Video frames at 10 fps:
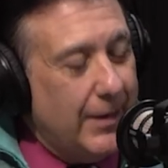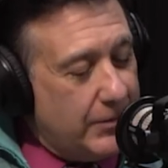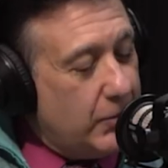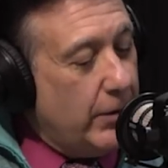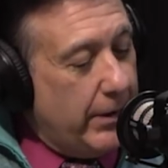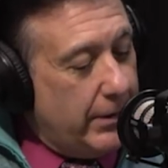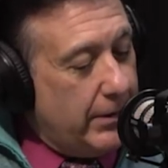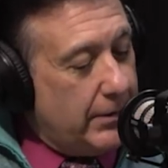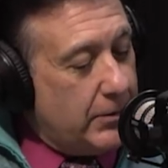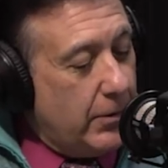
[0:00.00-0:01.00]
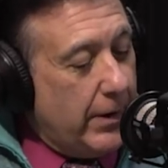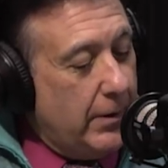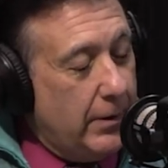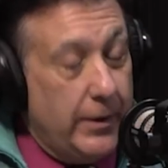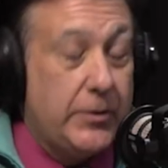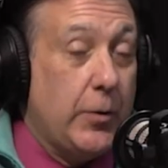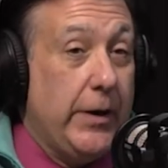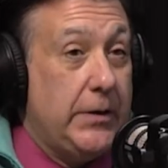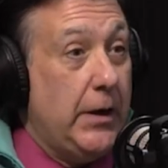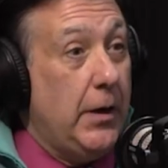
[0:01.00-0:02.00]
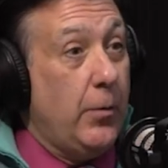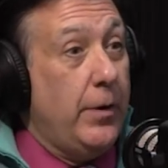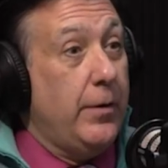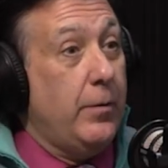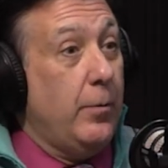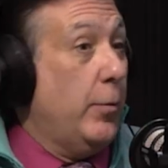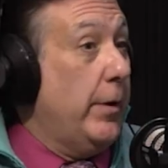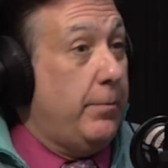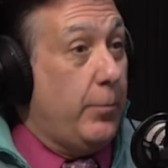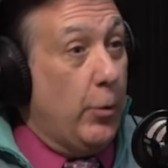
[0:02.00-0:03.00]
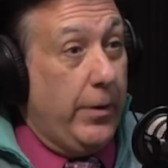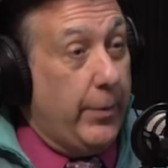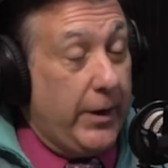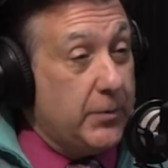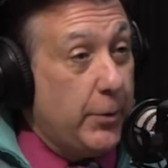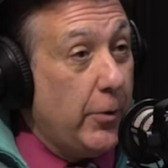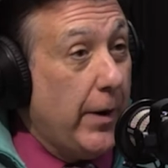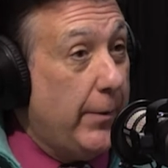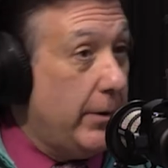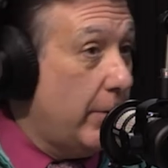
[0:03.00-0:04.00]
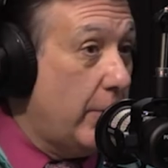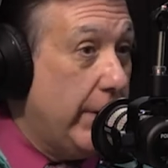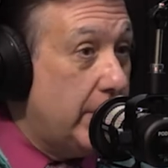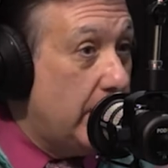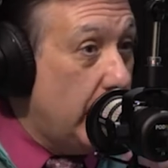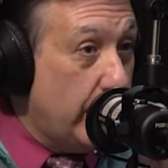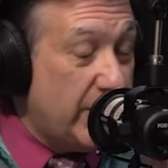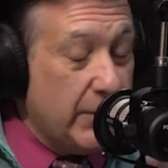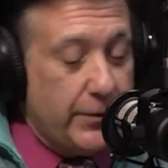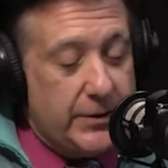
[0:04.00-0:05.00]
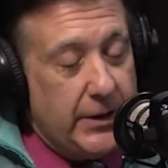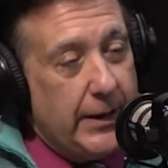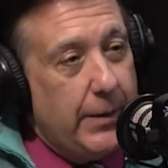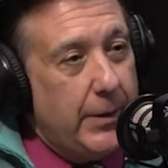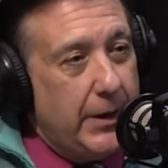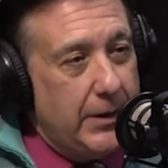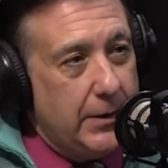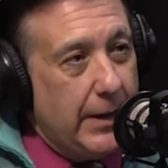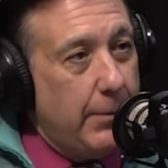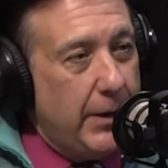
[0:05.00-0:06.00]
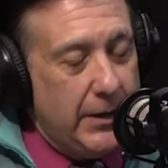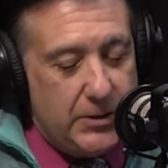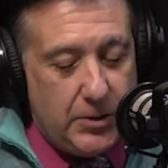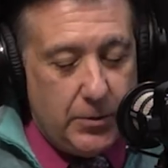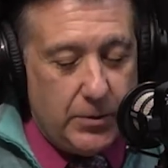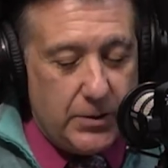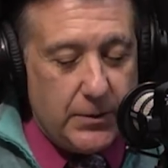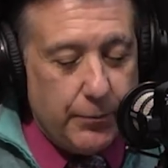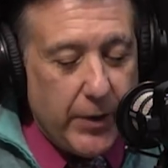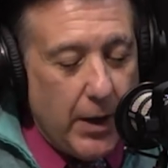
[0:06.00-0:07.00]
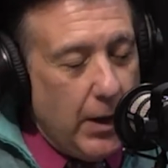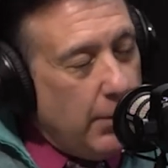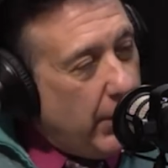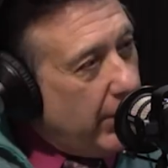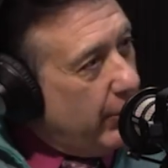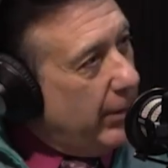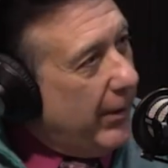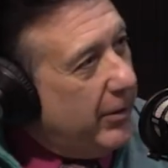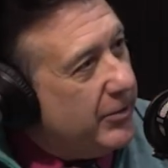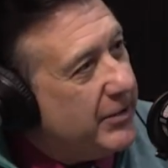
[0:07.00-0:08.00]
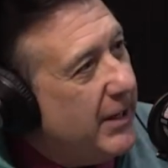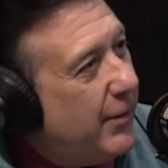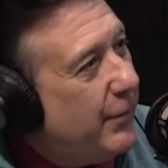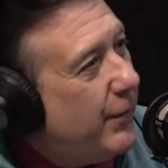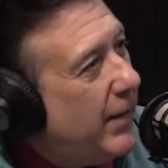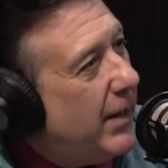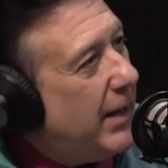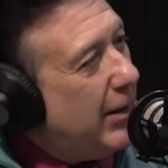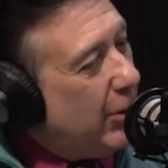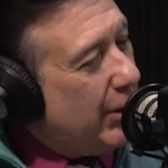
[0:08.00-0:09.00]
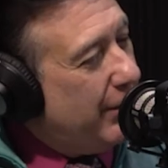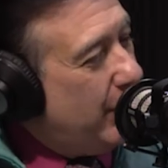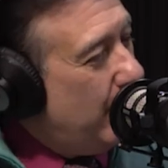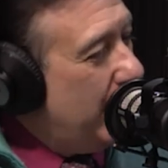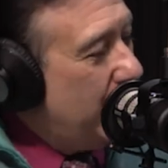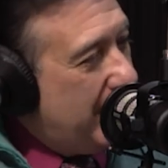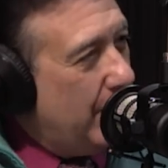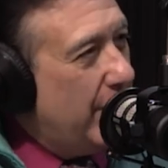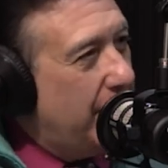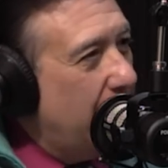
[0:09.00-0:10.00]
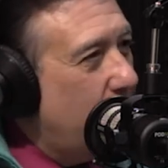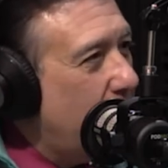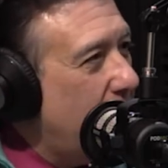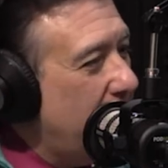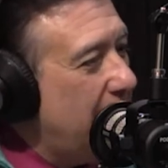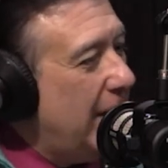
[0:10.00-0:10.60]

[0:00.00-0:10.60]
That's great. That's great, and that's great to hear. We're we, we're the biggest program, and great yeah. to hear we're servicing that many that many students. Myriam, what about yourself? Uh, how long have you been dear, with Dearborn,